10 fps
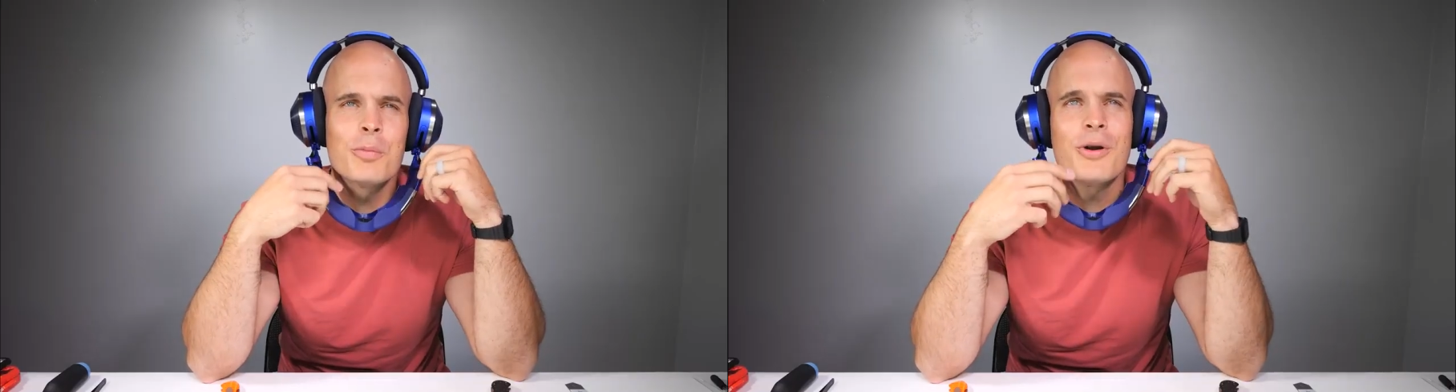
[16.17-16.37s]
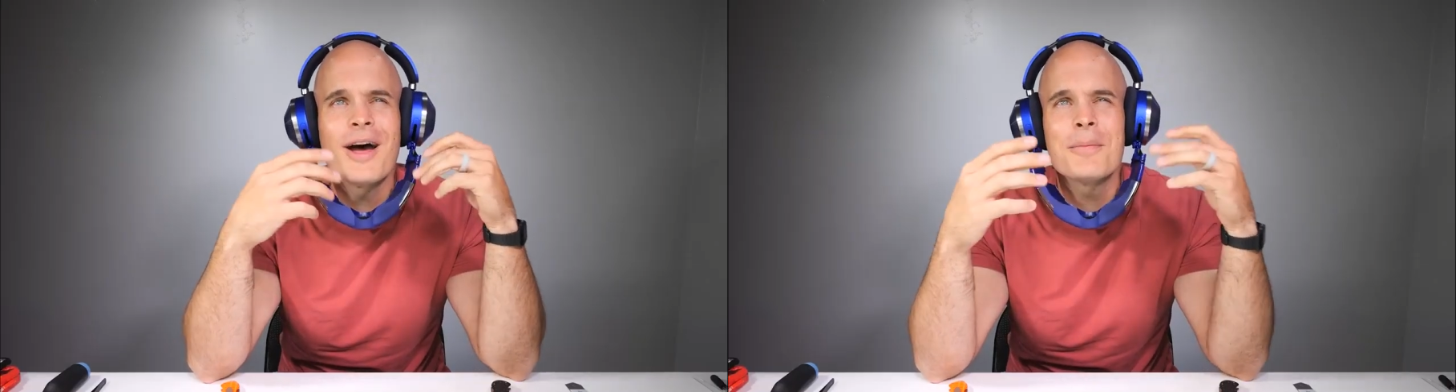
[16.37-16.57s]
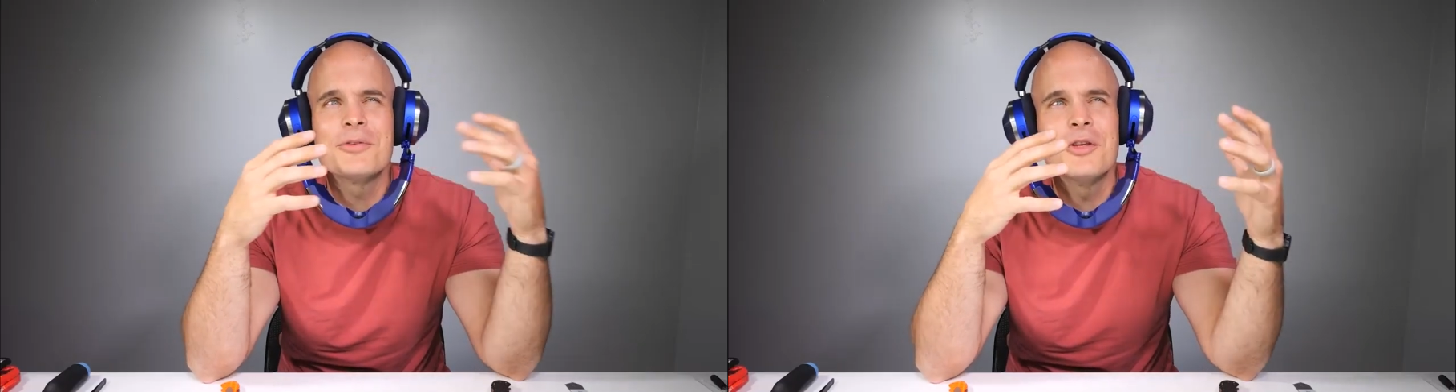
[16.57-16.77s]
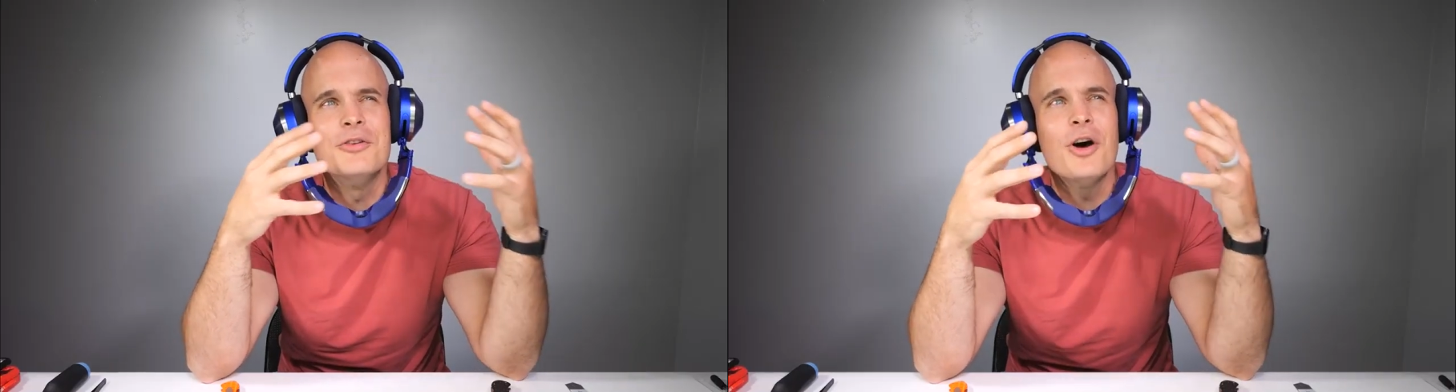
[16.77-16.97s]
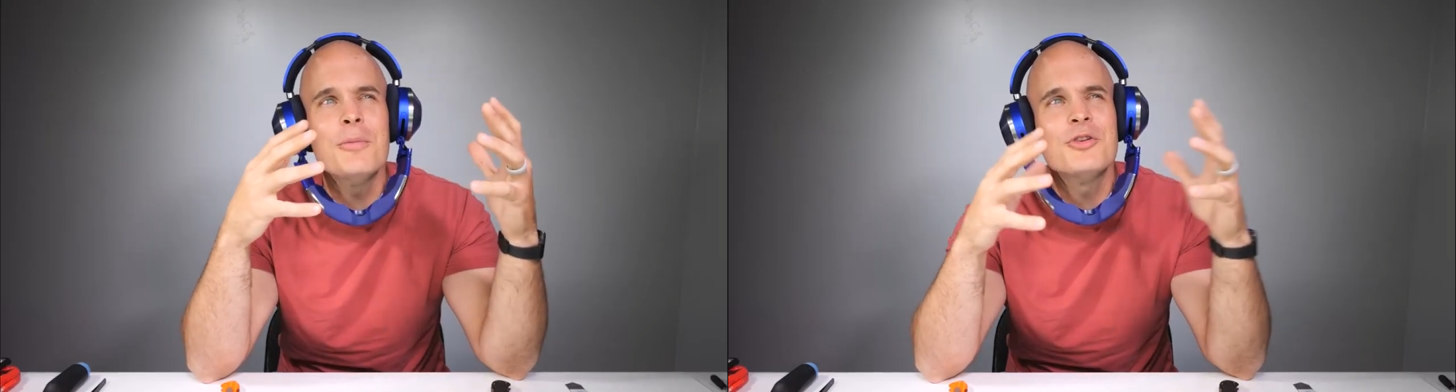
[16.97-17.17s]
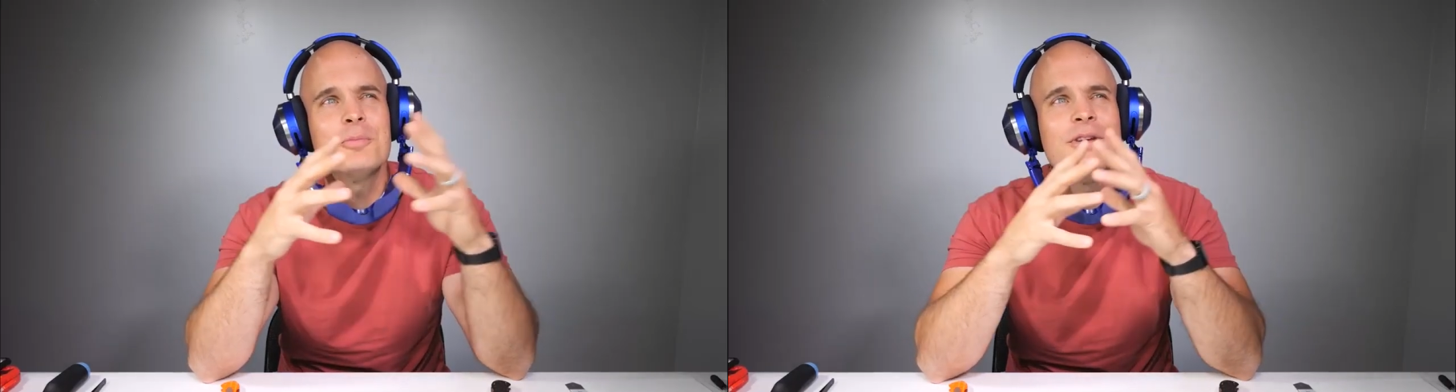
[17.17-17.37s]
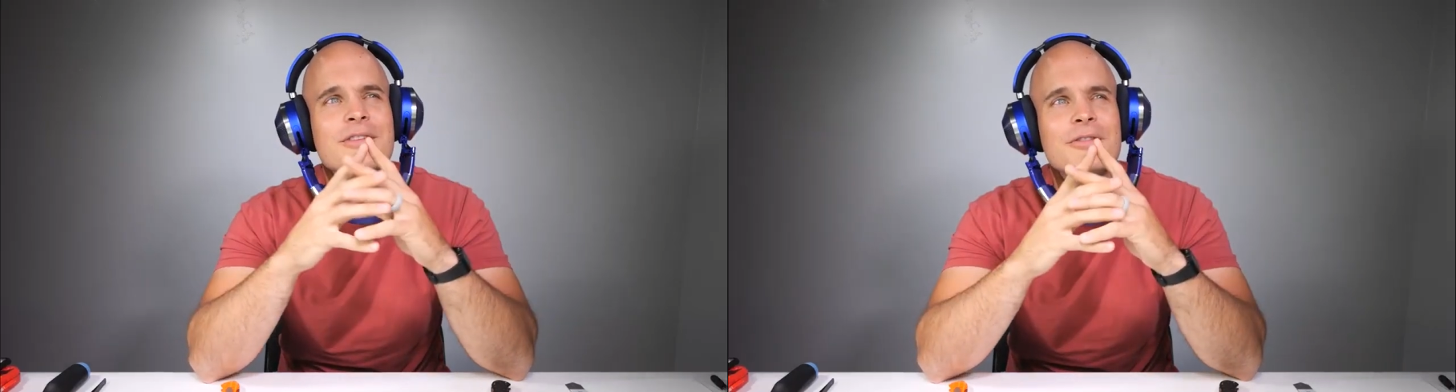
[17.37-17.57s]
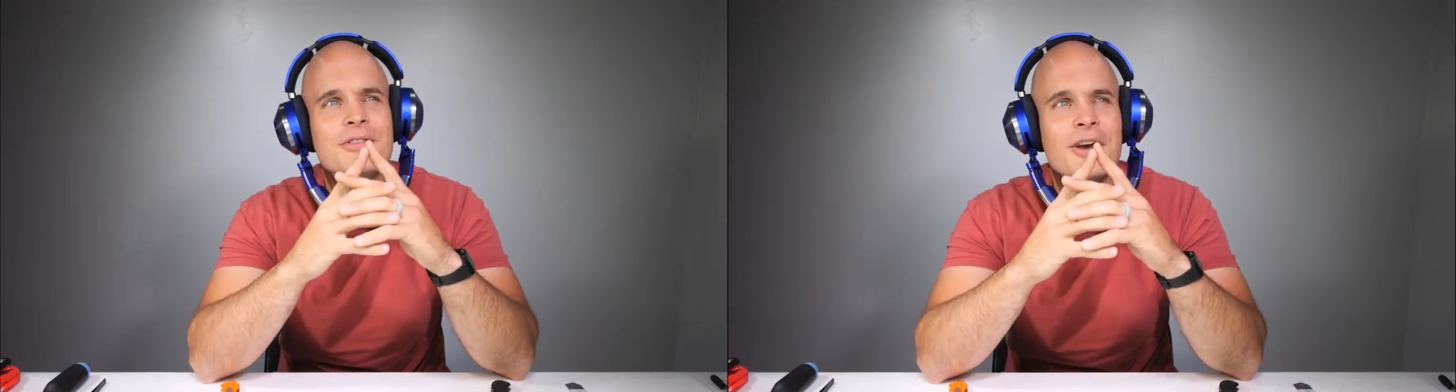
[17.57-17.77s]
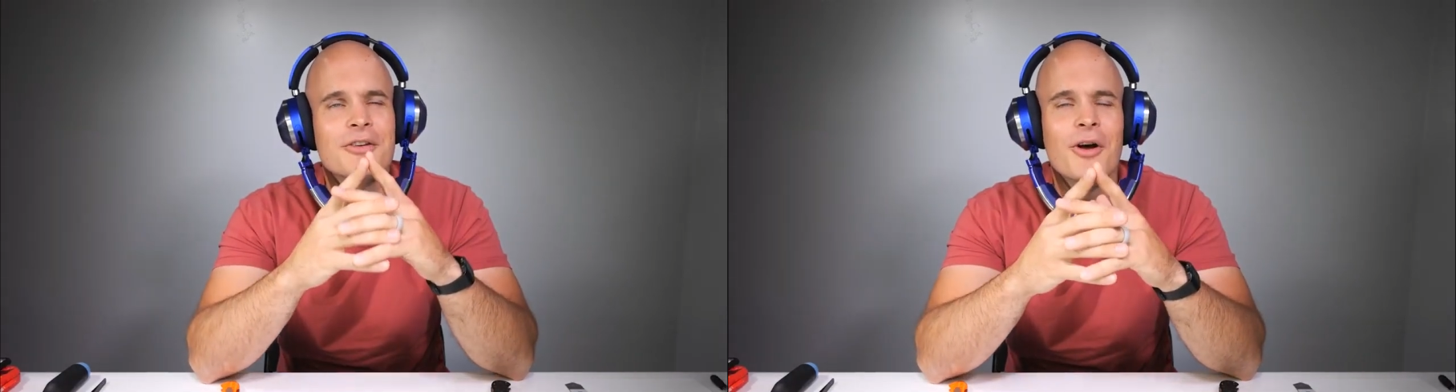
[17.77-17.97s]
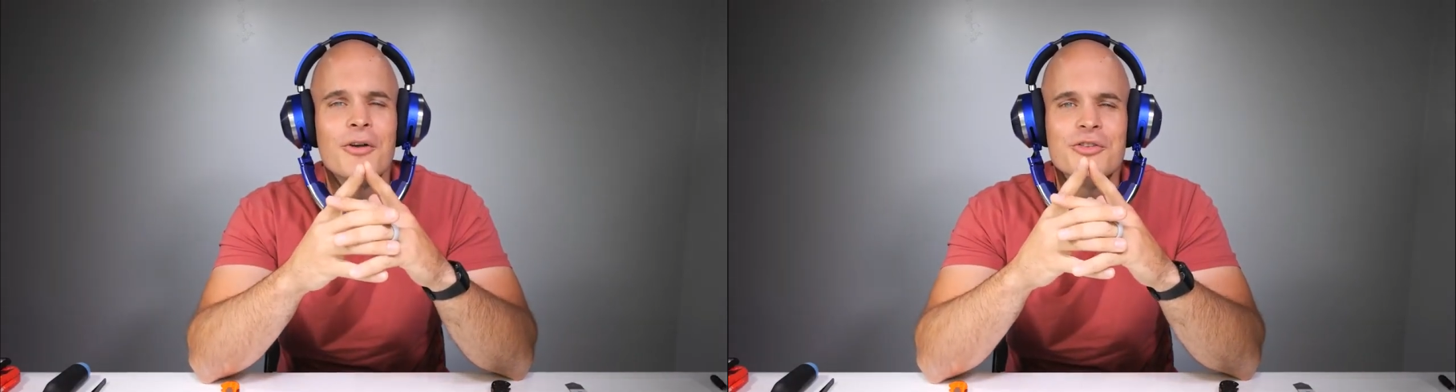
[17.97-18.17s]
perhaps the dumbest piece of
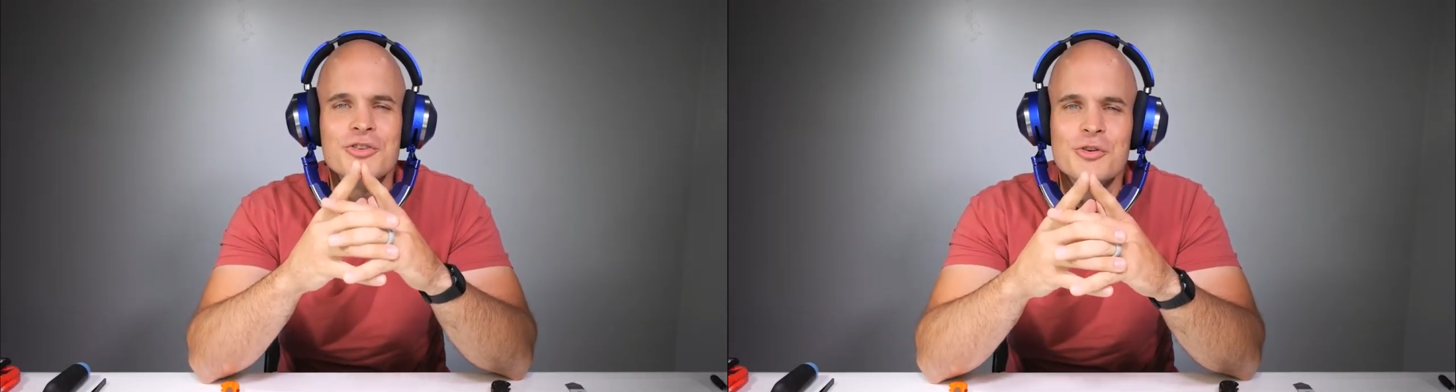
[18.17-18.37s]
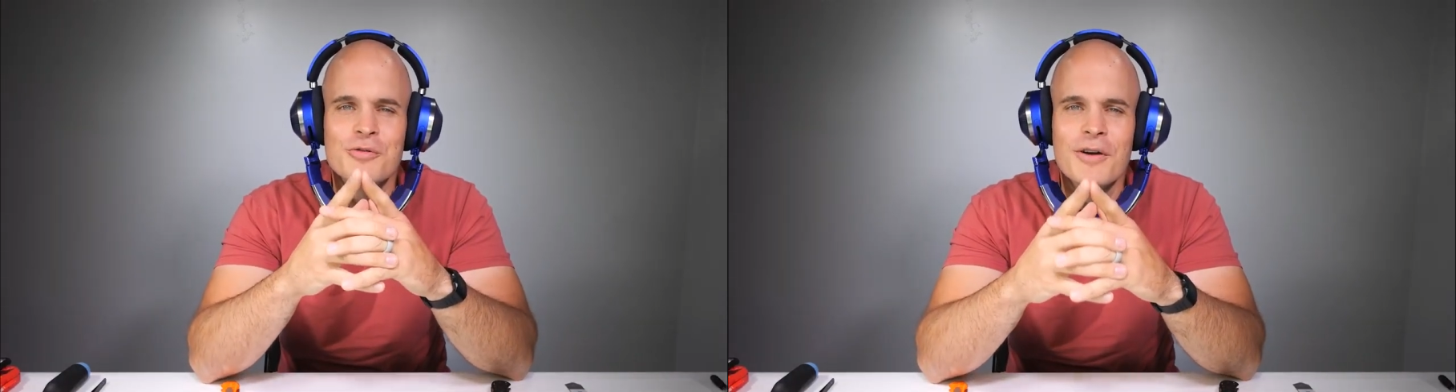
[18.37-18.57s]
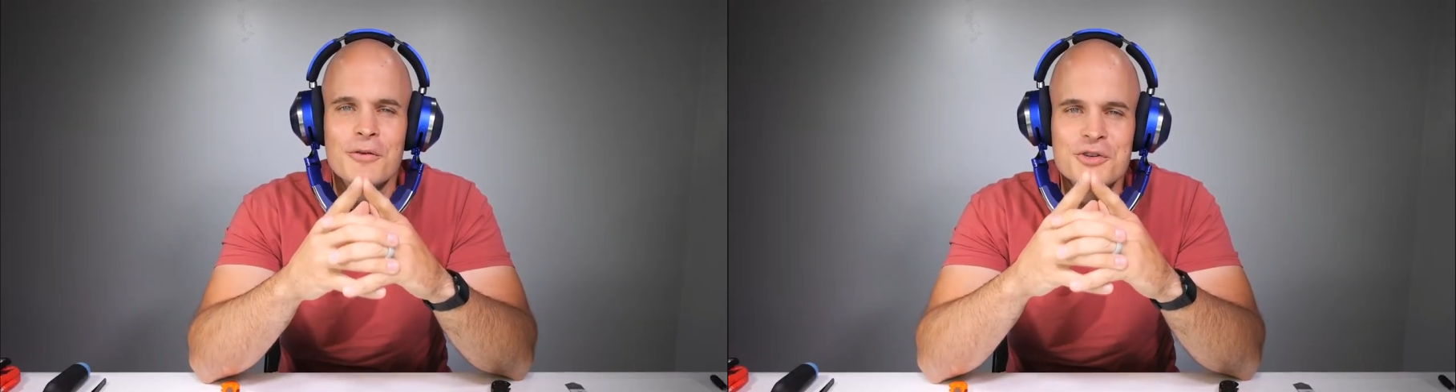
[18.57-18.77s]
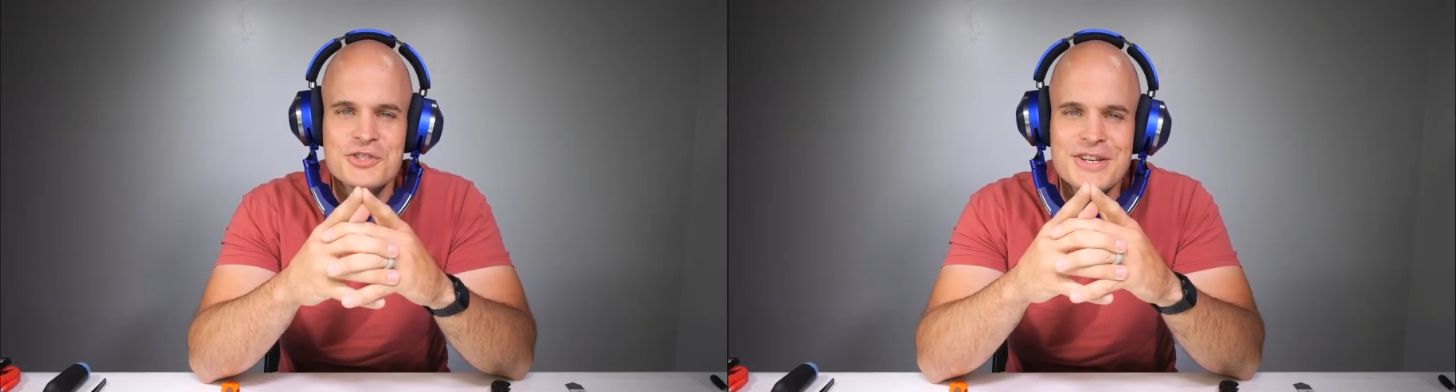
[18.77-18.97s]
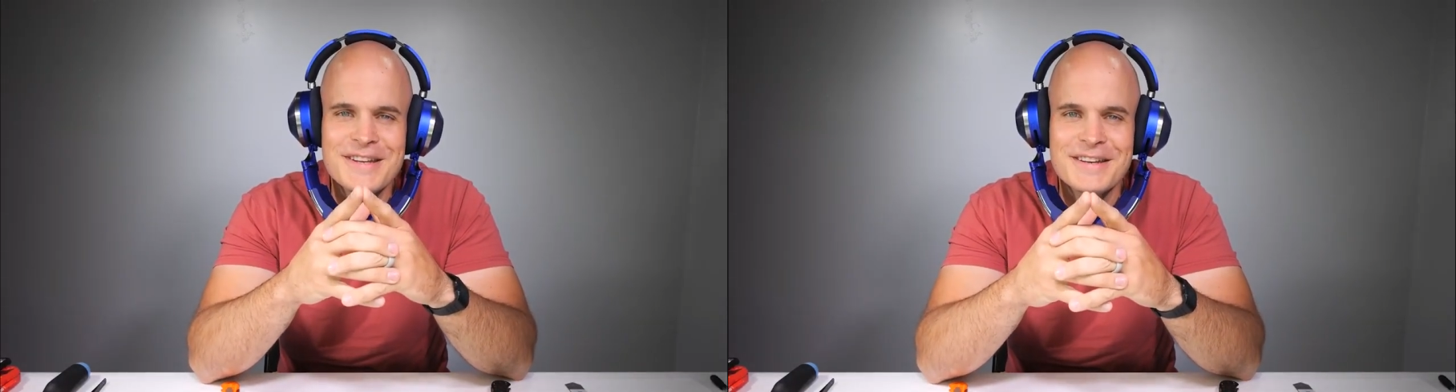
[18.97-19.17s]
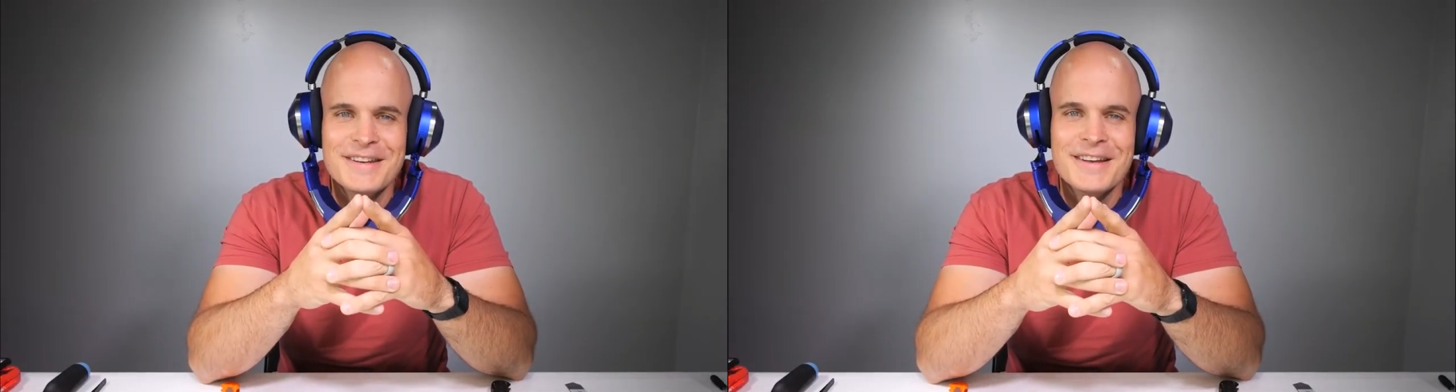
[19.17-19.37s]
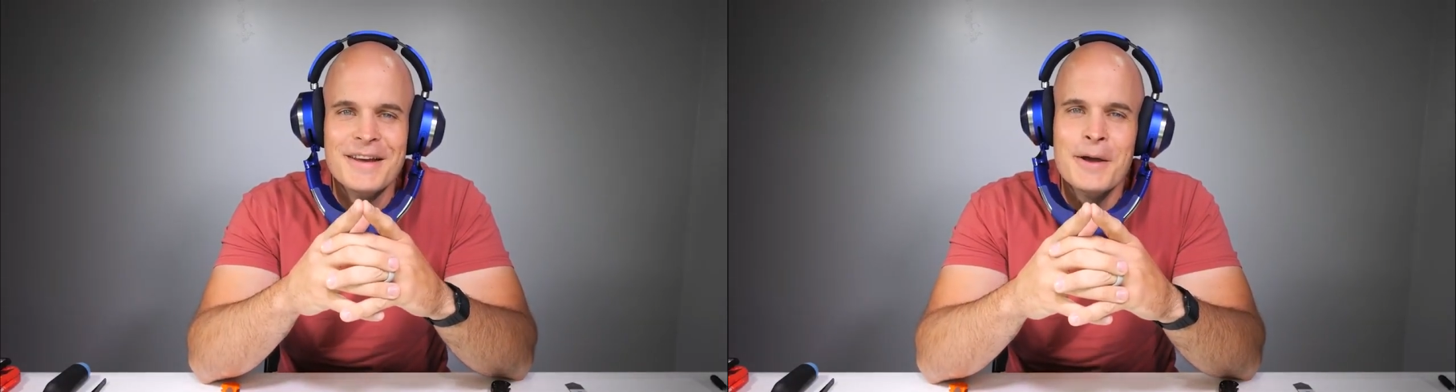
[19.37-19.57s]
technology you've ever seen,